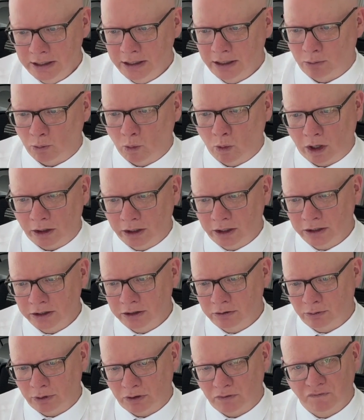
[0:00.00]
What can
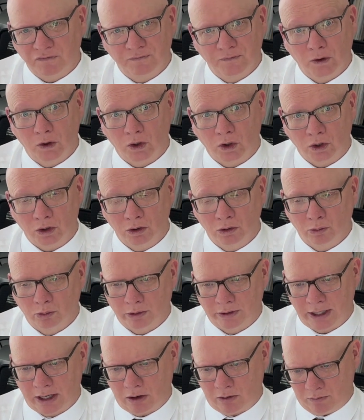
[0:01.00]
you infer
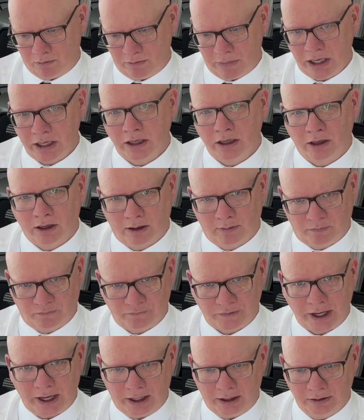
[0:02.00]
without making up
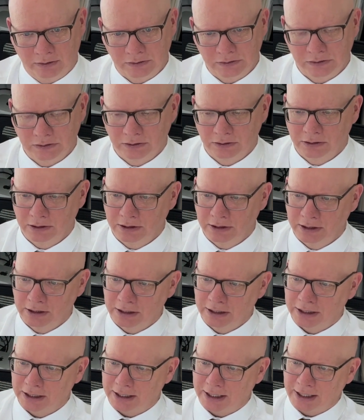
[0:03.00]
facts?
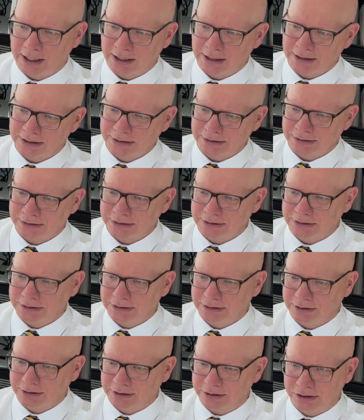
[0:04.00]
And
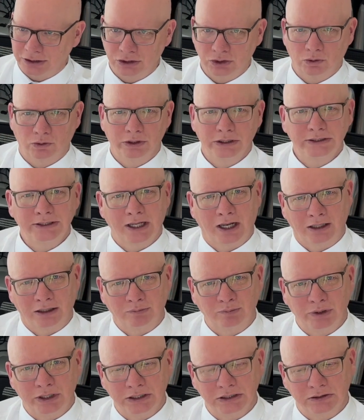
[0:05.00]
the storytelling
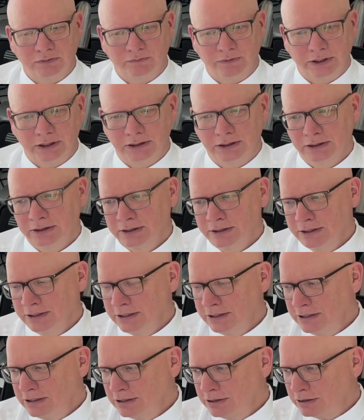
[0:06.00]
piece of it.
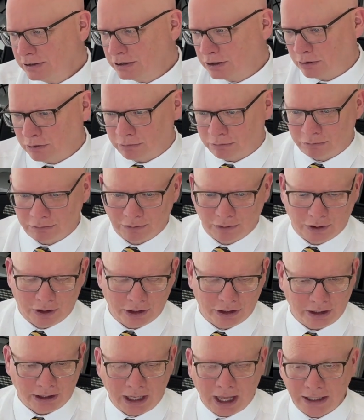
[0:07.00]
So
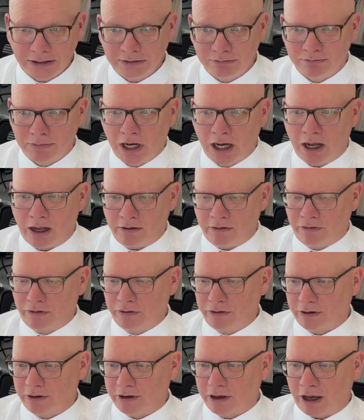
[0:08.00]
the last month,
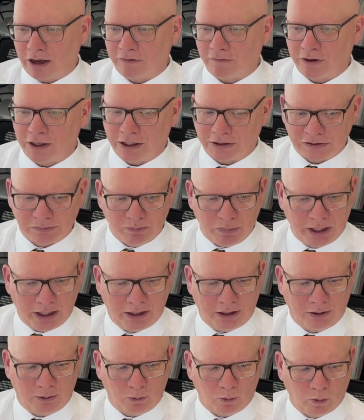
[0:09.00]
it's
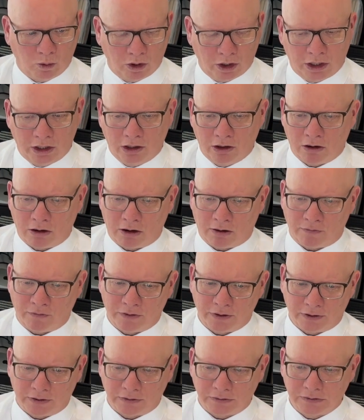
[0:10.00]
been working on
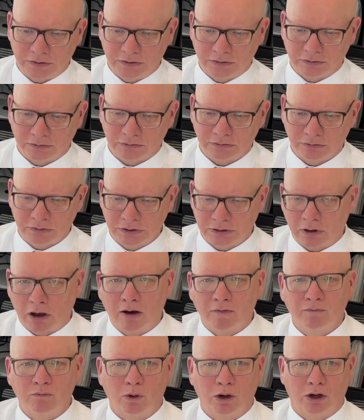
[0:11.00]
this
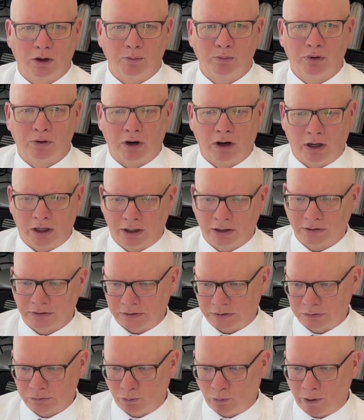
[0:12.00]
software product,
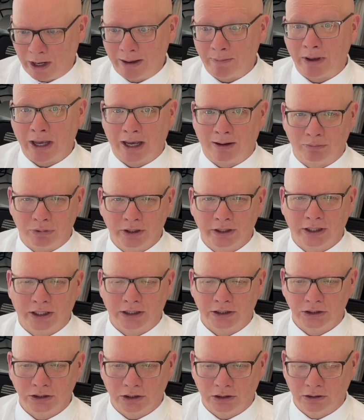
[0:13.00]
this web
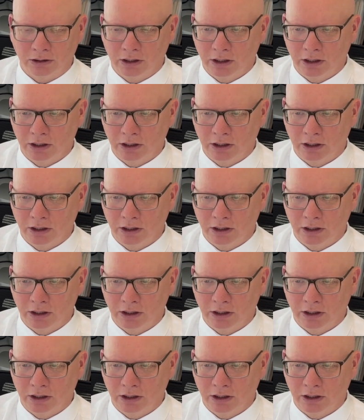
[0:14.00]
application.